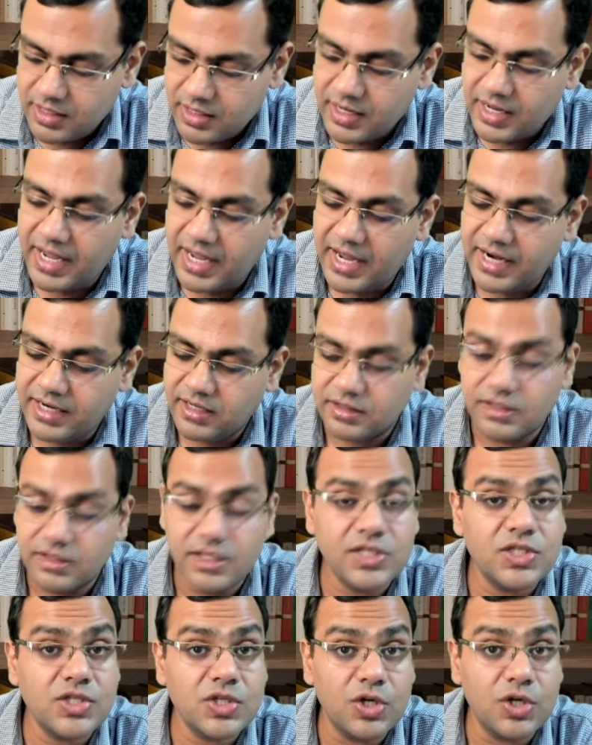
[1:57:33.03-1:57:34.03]
And
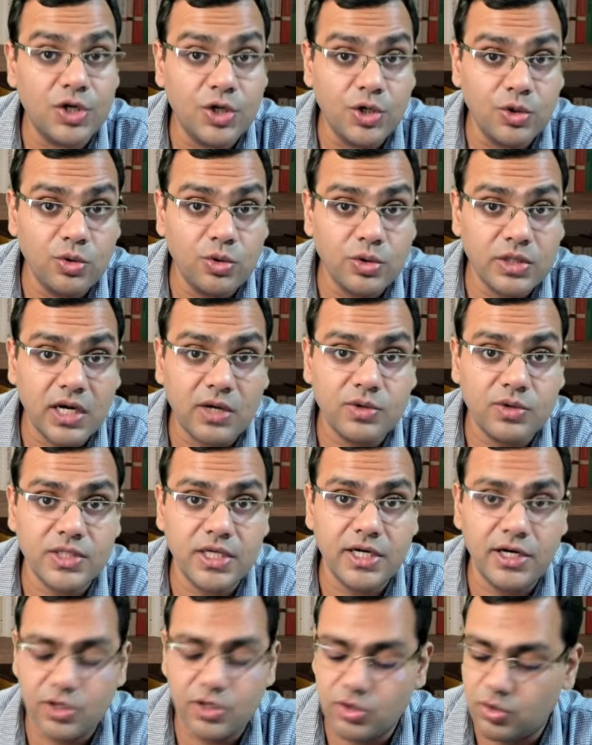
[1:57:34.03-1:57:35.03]
this
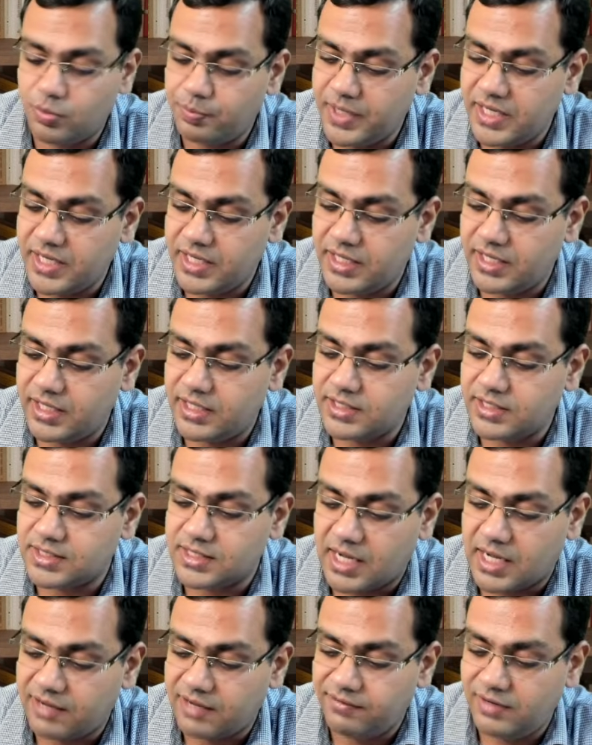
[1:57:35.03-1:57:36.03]
2000 rupees,
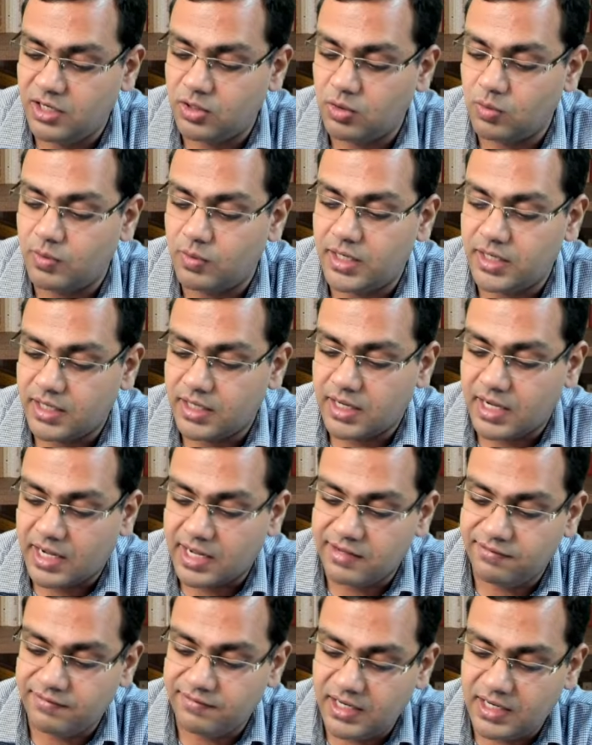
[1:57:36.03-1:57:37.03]
I will do what?
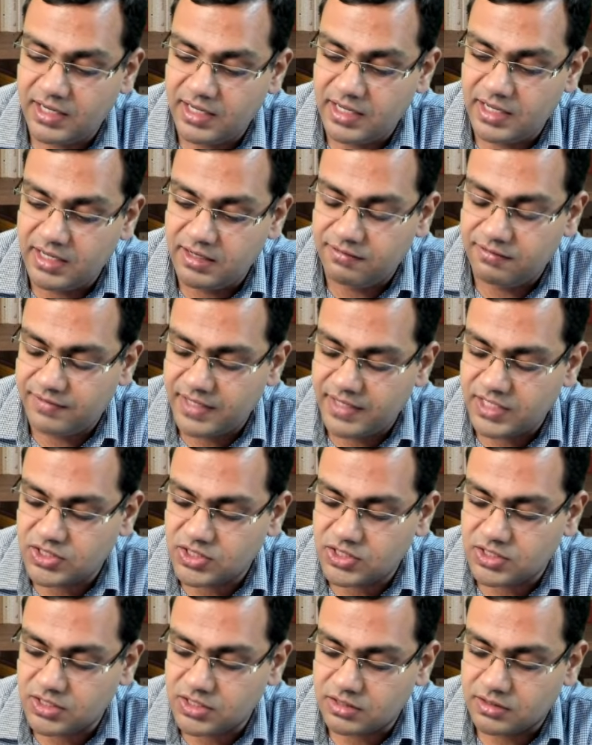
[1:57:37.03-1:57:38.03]
I will
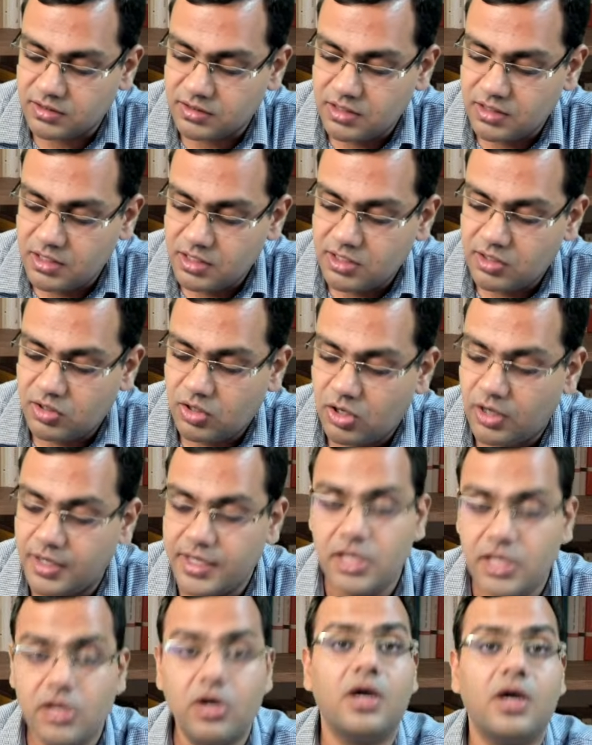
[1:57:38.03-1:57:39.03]
invest on
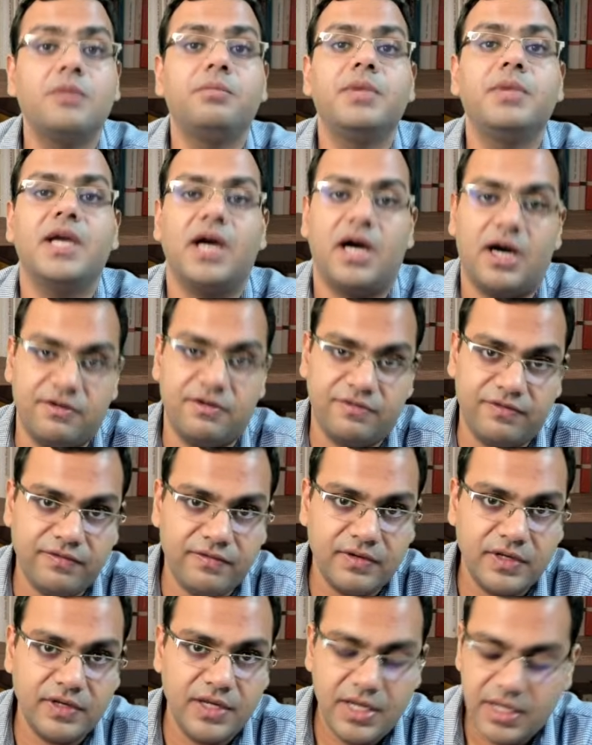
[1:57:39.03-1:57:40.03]
your behalf.
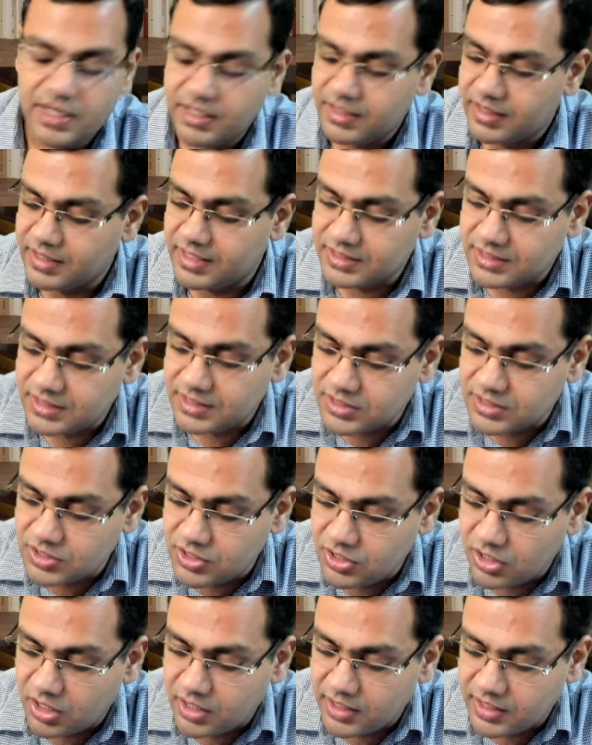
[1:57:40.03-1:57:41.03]
This is
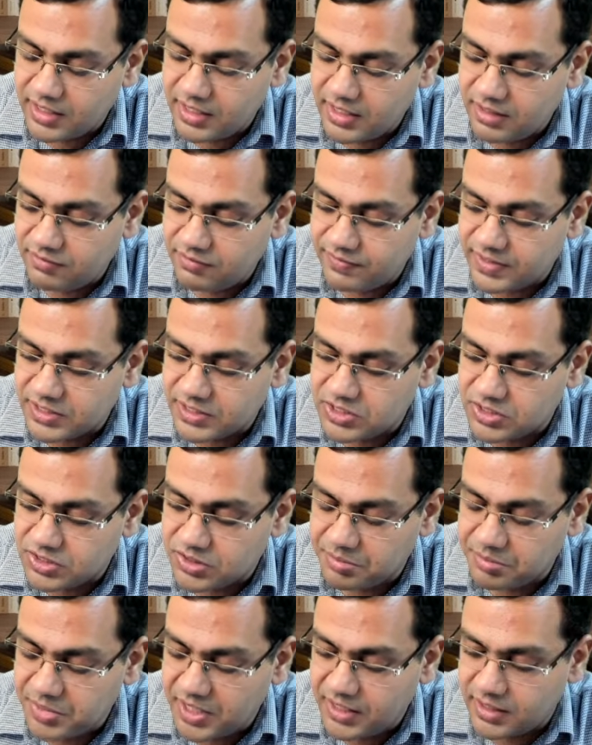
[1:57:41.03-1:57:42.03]
your
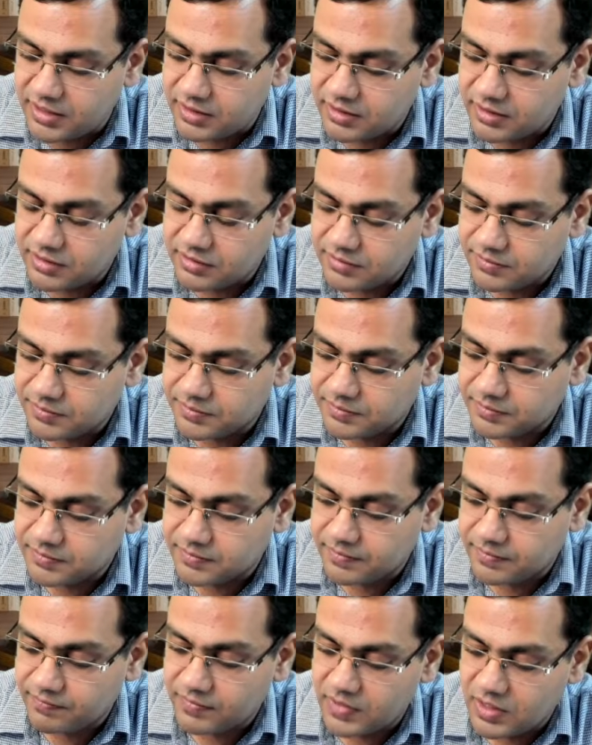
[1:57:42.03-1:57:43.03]
investment
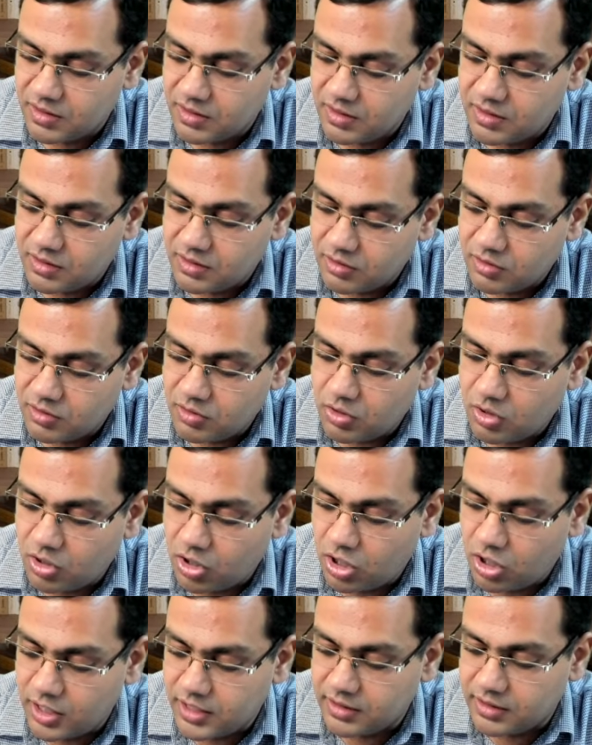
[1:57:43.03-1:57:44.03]

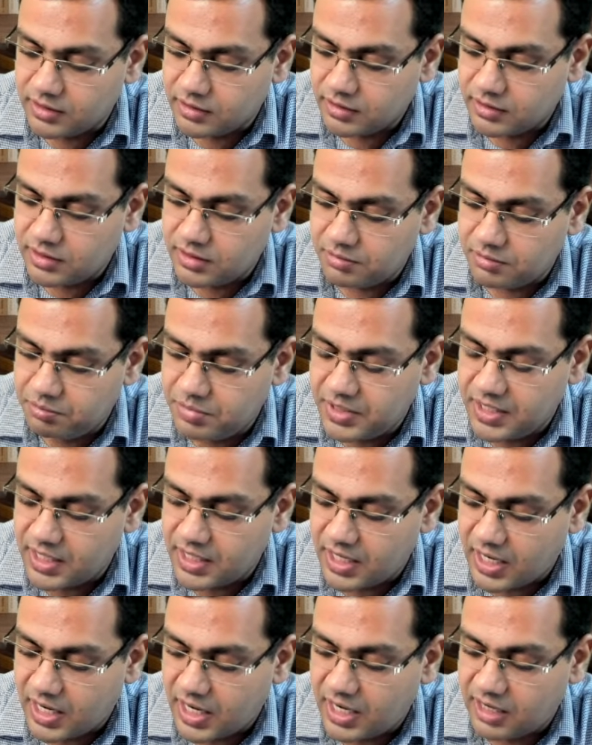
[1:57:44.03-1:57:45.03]
on the
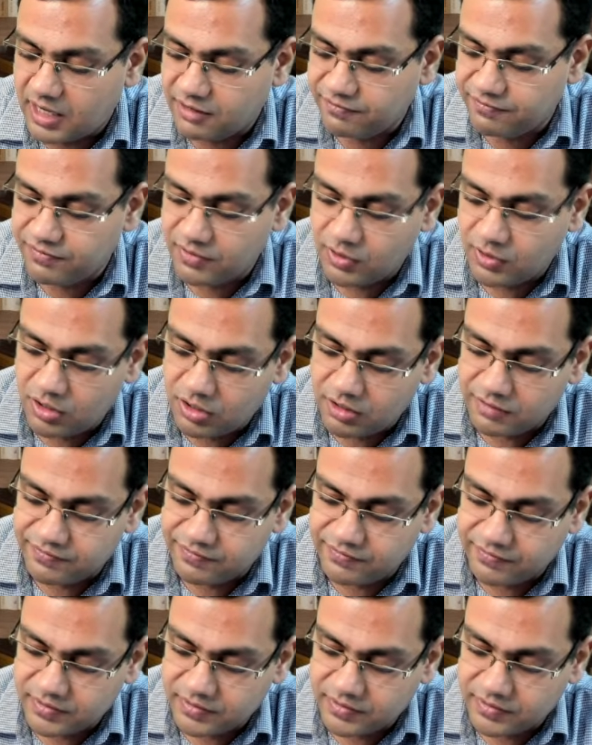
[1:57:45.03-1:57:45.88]
behalf of